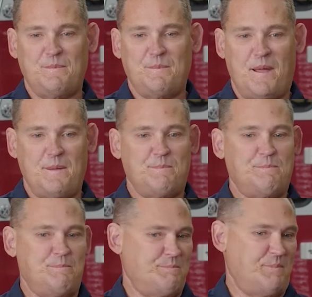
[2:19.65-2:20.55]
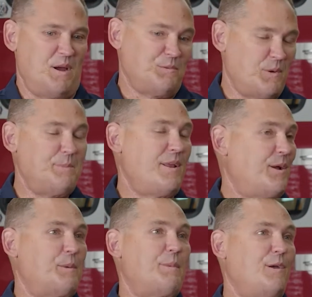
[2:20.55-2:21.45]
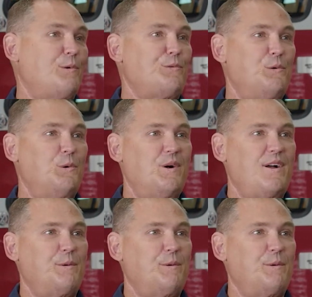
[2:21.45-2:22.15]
My parents wanted me to go to medical school.